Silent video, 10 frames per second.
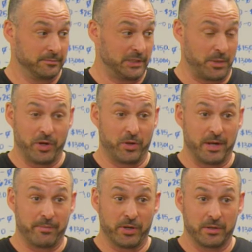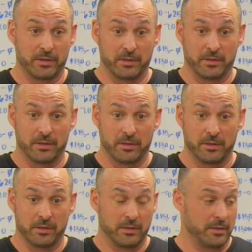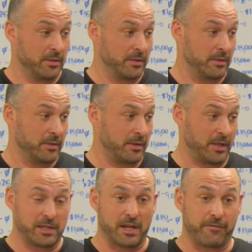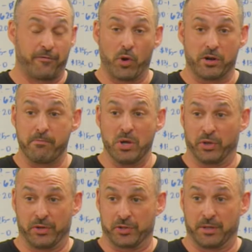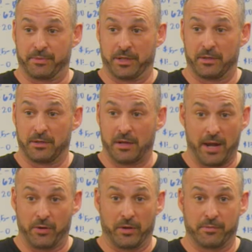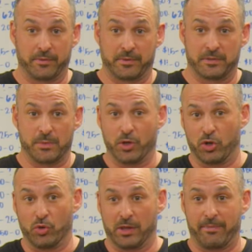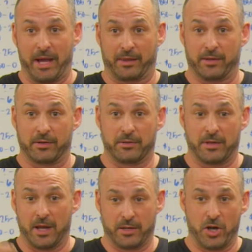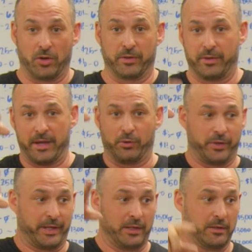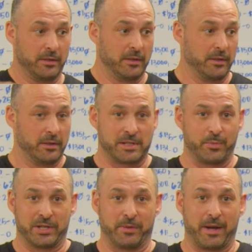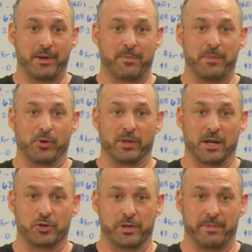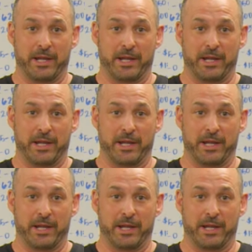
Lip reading: Someone know the number? I think it's like 400 million or something. I don't know. Someone Google it back there. Not y'all, they'll do it. Someone tell them, how many people are in the country in